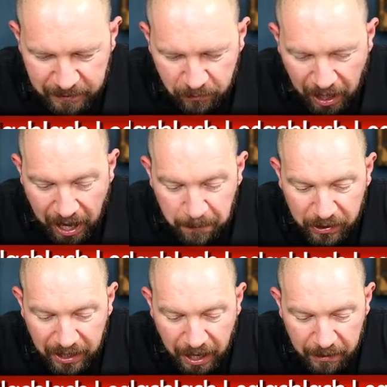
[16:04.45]
But,
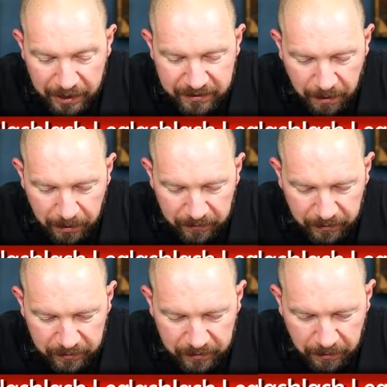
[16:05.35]
but I, I liked it. I mean,
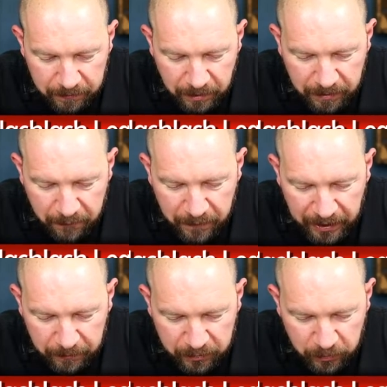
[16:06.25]
I, I'm, I feel
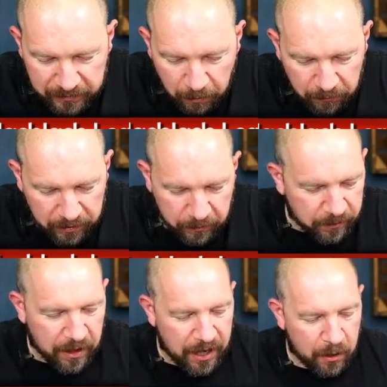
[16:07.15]
like I'm doing it down now.